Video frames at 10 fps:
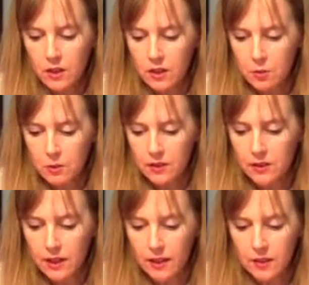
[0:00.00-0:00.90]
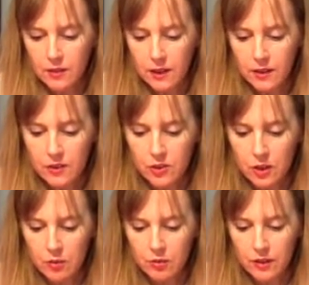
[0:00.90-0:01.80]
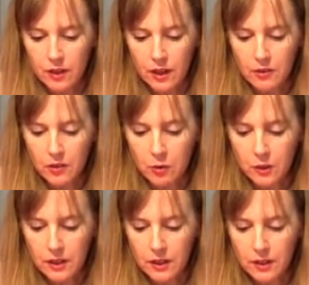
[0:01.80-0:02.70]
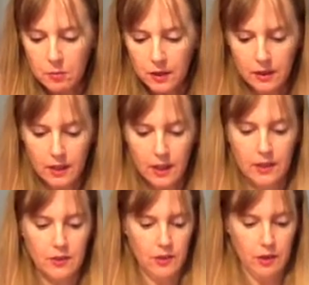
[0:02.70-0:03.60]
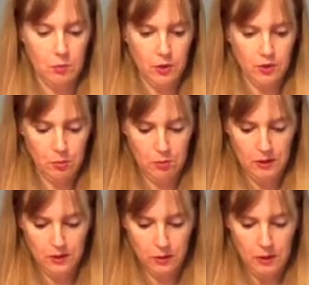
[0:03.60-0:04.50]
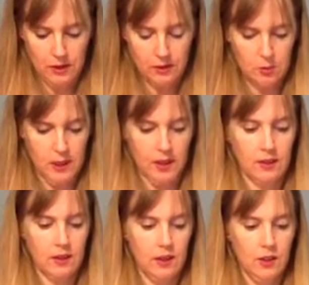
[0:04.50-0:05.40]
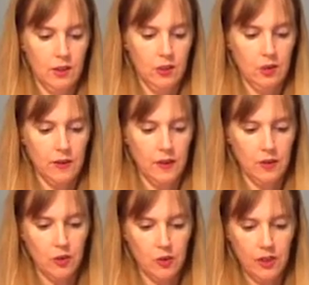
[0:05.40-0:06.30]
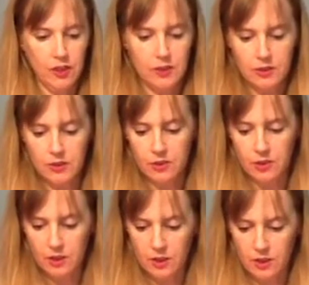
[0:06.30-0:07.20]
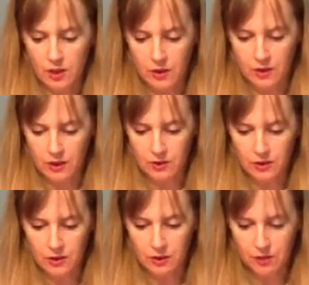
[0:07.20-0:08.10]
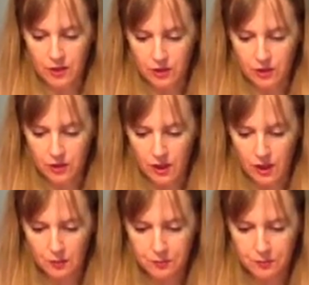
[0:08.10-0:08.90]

could be to take advantage of the cuts already in my glass and put some pieces back to back so that the straight edges are easier and faster to cut.